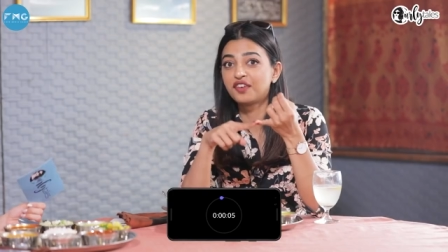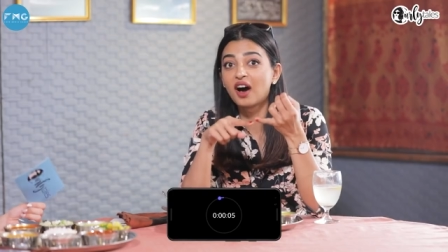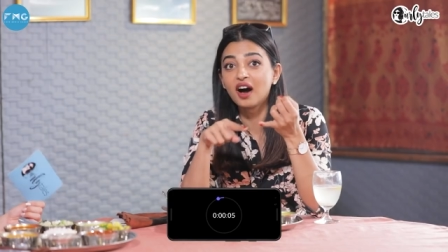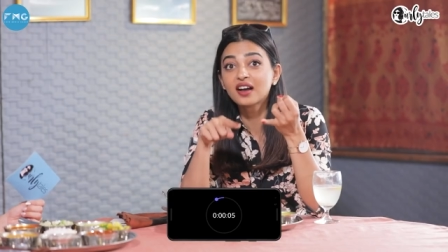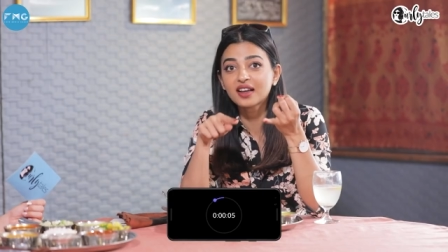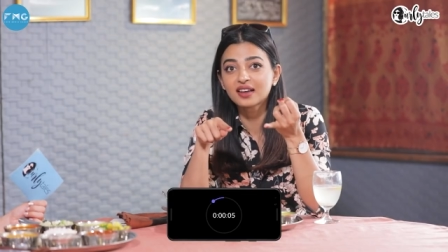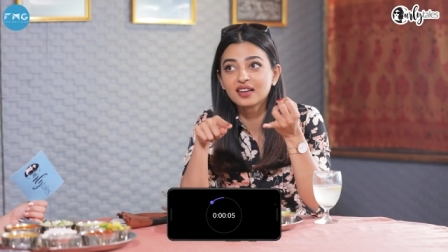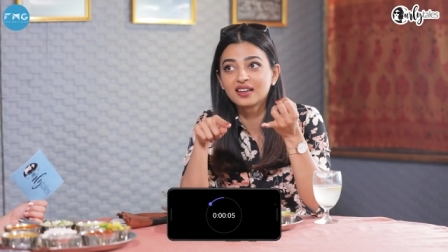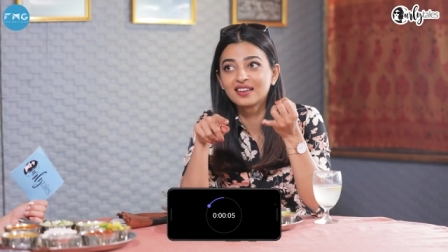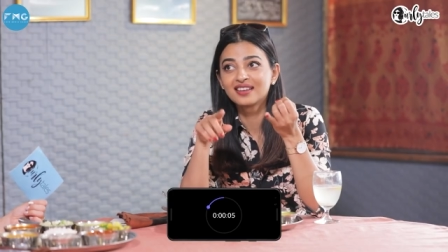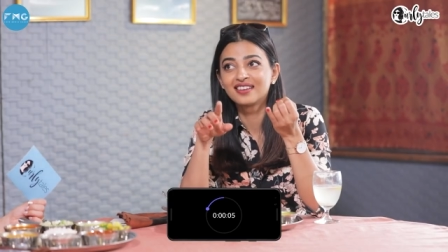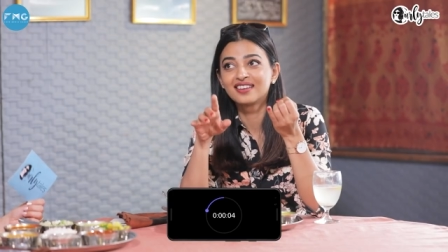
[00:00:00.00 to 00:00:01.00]
Fuck.
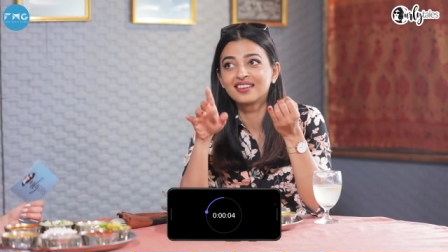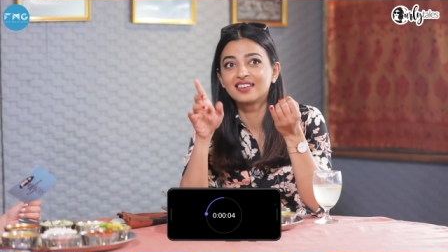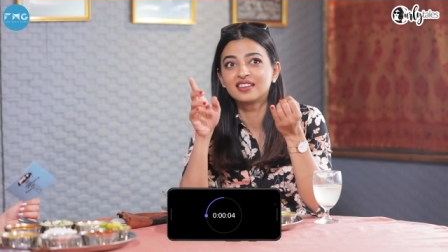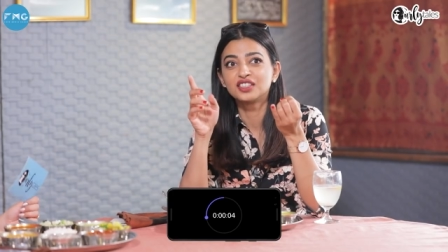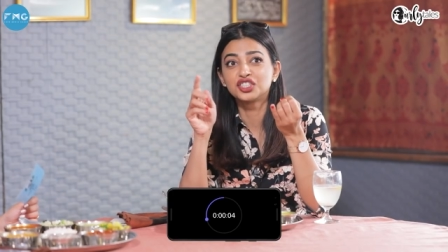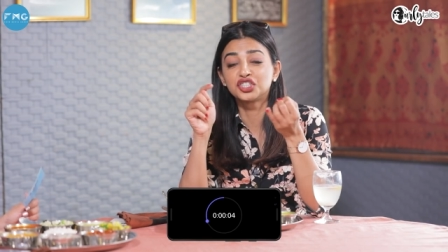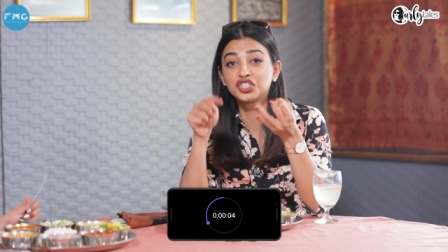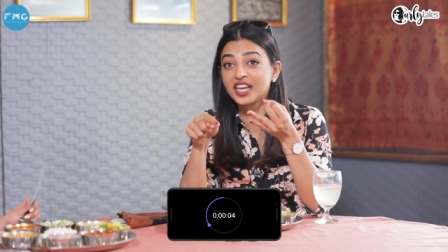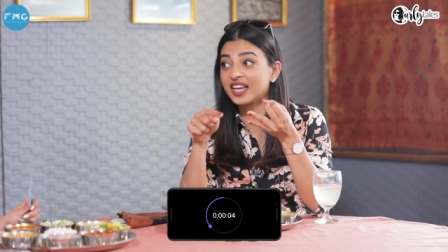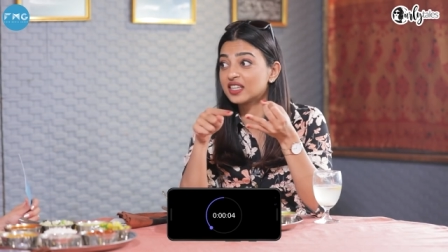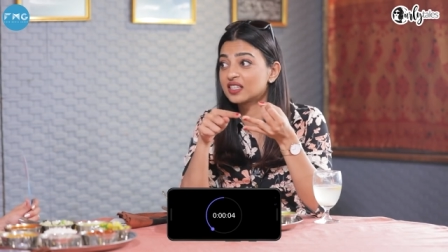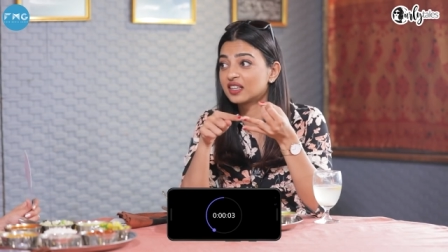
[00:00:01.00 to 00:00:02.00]

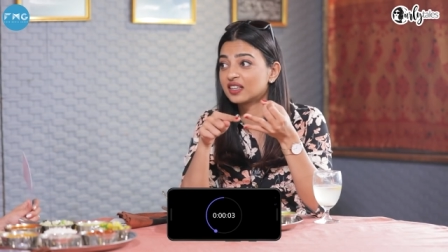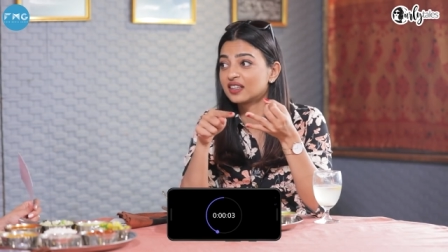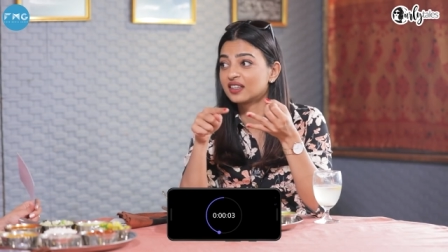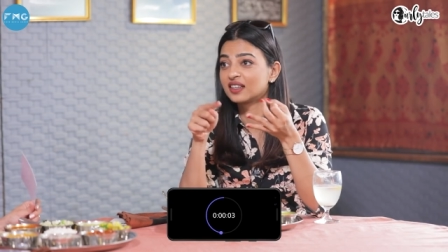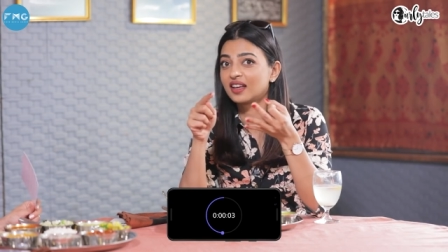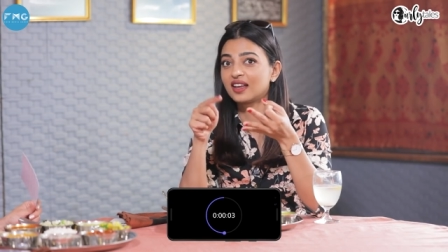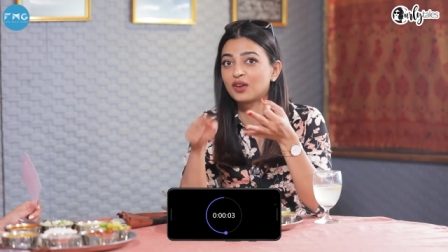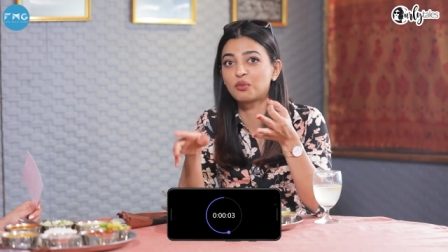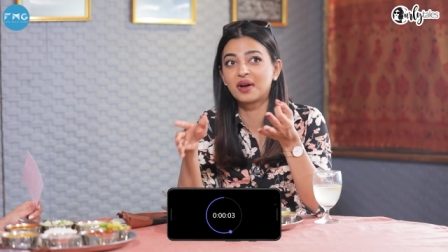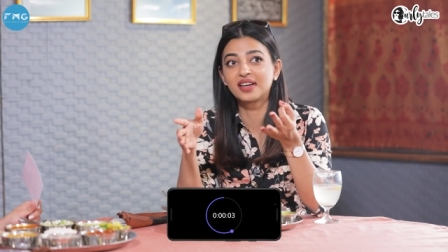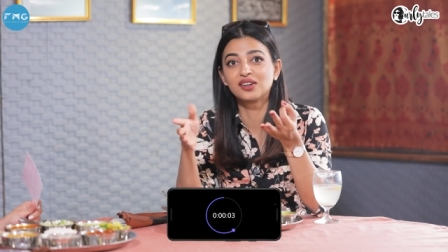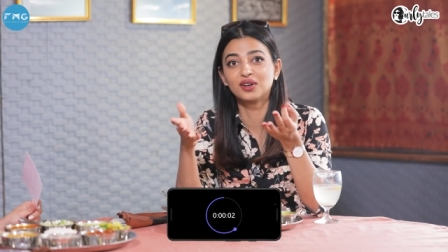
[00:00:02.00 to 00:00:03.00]
Shit. And oh
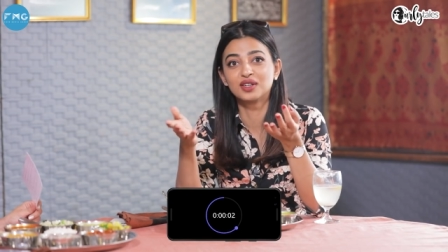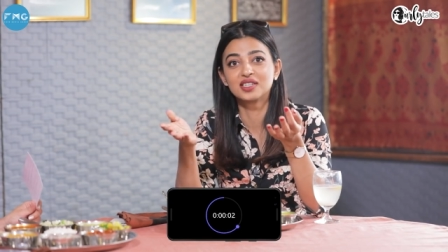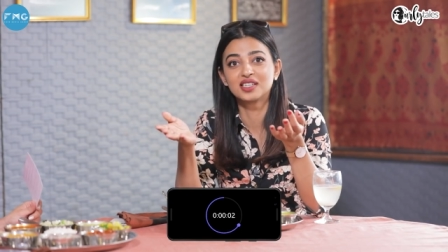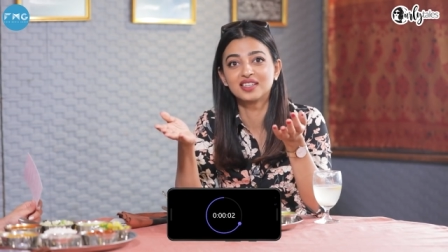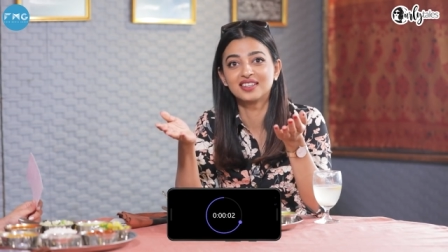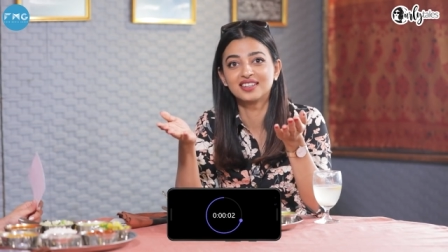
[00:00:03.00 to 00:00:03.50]
my god.